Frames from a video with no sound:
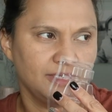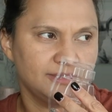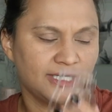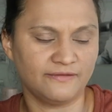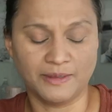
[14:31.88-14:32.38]

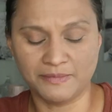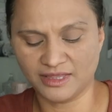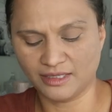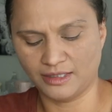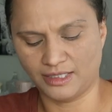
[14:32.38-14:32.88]
Scent of the
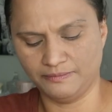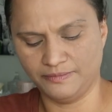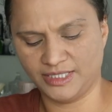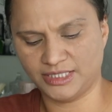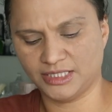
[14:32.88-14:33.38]
Month
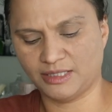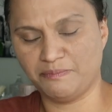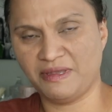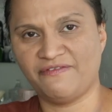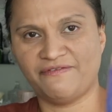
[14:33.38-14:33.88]
Club. This is the
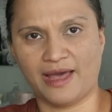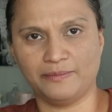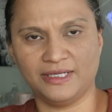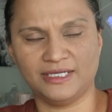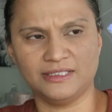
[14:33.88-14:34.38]
Beef
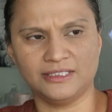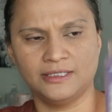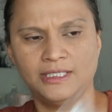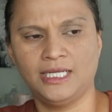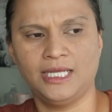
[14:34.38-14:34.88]
Fabulous,
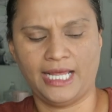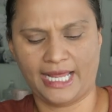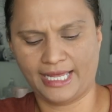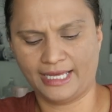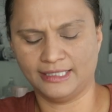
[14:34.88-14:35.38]

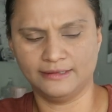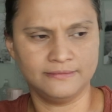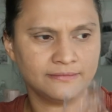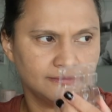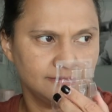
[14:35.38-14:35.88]

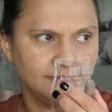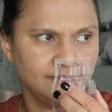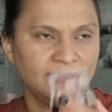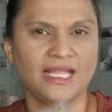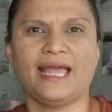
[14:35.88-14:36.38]
and
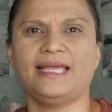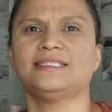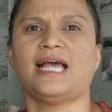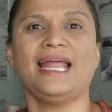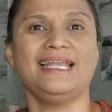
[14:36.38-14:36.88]

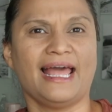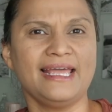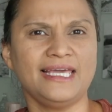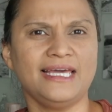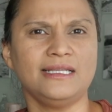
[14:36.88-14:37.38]
it's, I
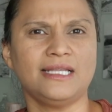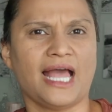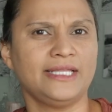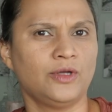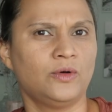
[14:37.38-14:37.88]
like it,
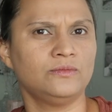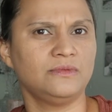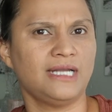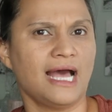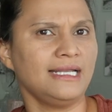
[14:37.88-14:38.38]
I don't
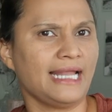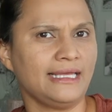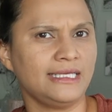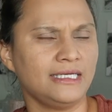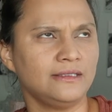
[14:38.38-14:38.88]
not
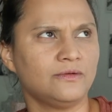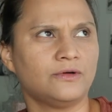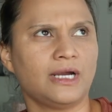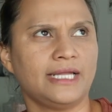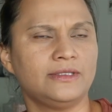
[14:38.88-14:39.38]
like it,
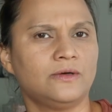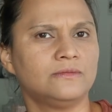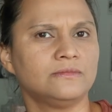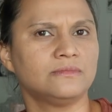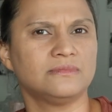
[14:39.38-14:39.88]
or I
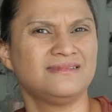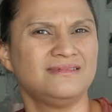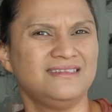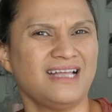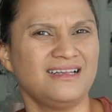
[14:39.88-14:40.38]
don't
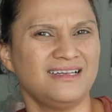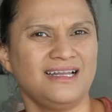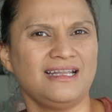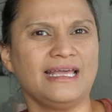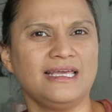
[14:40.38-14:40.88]
not
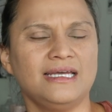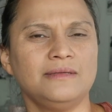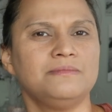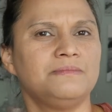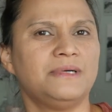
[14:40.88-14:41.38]
not like
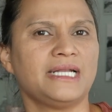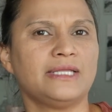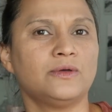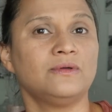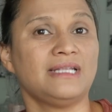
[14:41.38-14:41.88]
it, but I
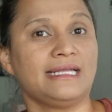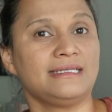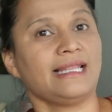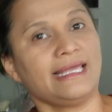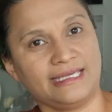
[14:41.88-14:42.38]
don't like
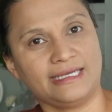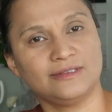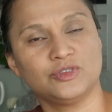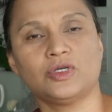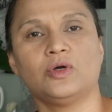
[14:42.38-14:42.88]
like
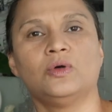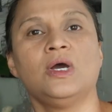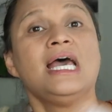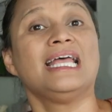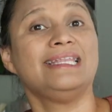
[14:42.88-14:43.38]
it. So
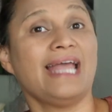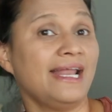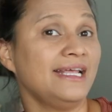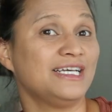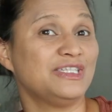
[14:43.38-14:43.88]

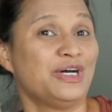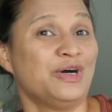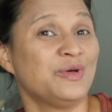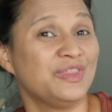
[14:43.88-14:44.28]
Danica, though,